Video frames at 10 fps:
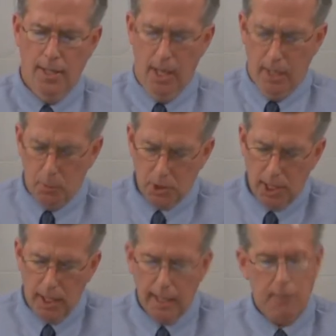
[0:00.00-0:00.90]
Now, he was
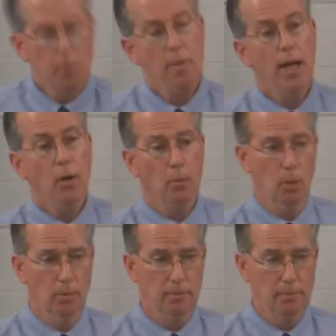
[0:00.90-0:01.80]
telling them a
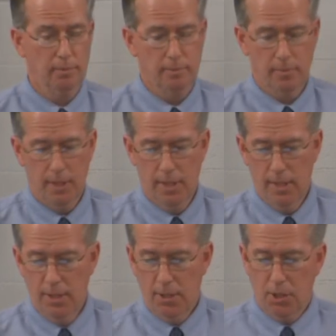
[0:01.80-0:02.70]
parable
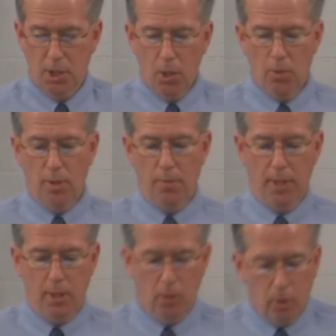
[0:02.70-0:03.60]
to show them
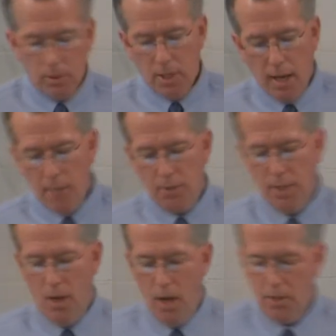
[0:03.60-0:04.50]
that at all times
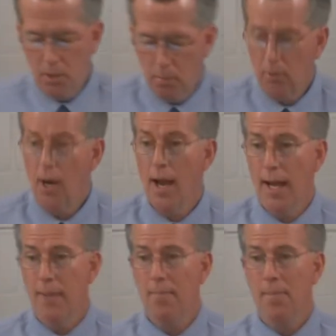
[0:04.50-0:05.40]
they ought to pray